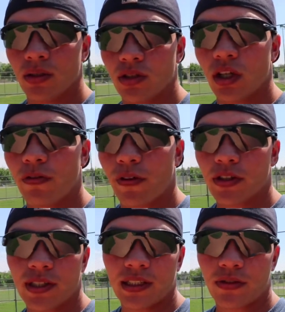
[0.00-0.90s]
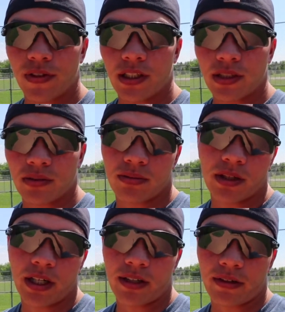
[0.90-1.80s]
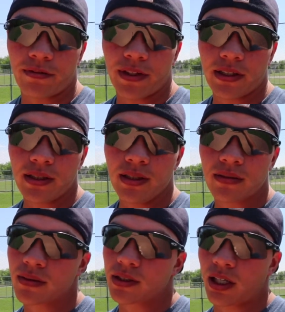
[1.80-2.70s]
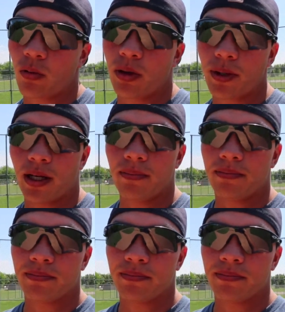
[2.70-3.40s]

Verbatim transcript: So first things first, we're here at the field, let's get warmed up.